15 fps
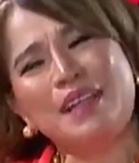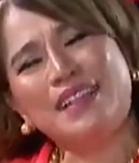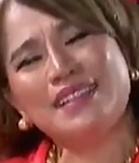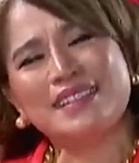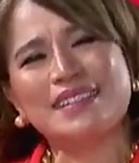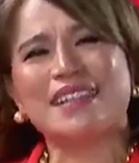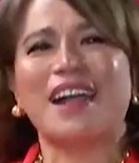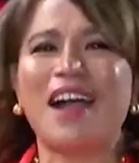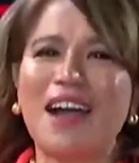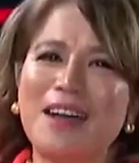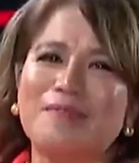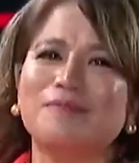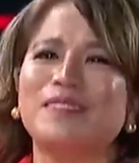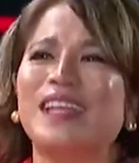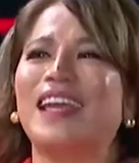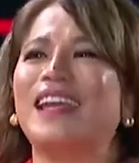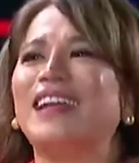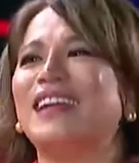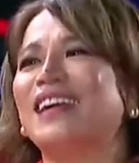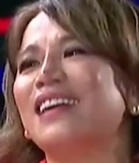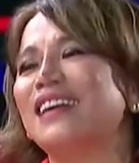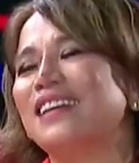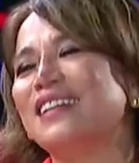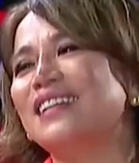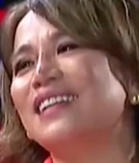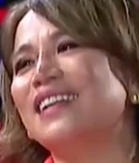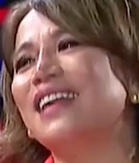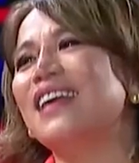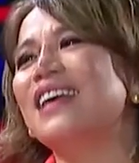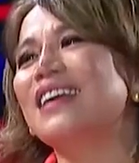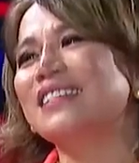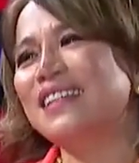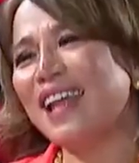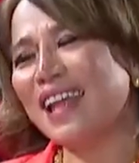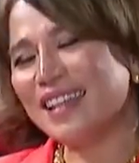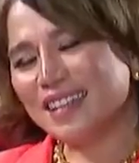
to please come come, take, uh, take the ferry.